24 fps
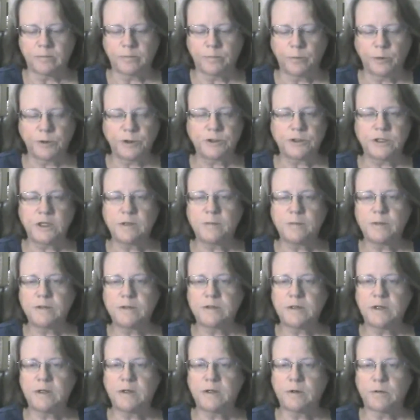which
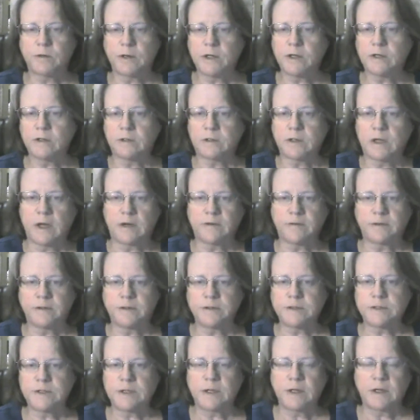TBC Kringle
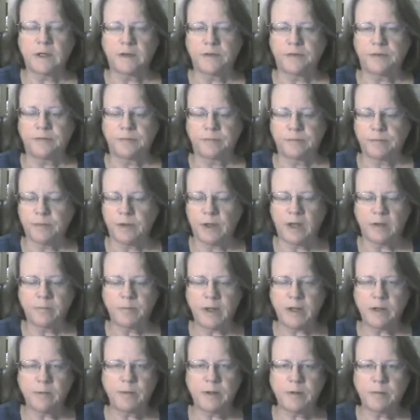covers,
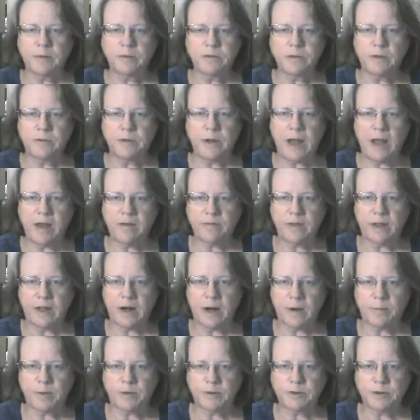many people don't have that
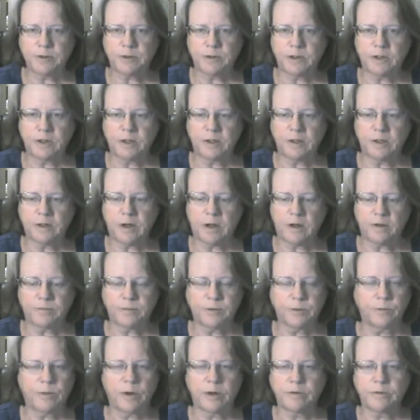opportunity at all
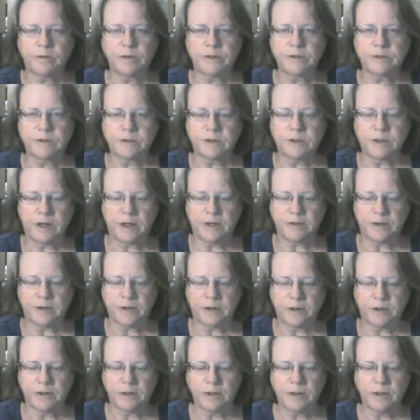for one reason or another.